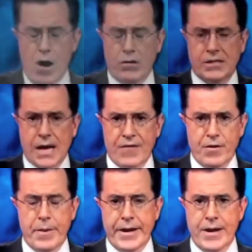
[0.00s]
Folks,
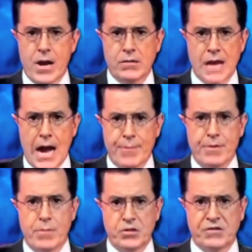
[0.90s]
everybody knows I'm
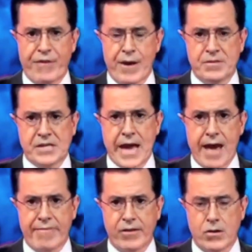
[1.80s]
the most famous
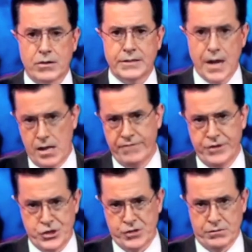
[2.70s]
Catholic on
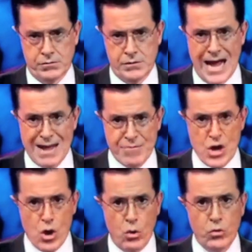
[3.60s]
television. I am
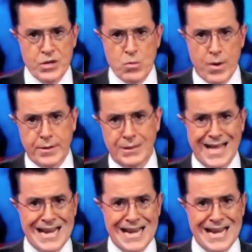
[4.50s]
the only one in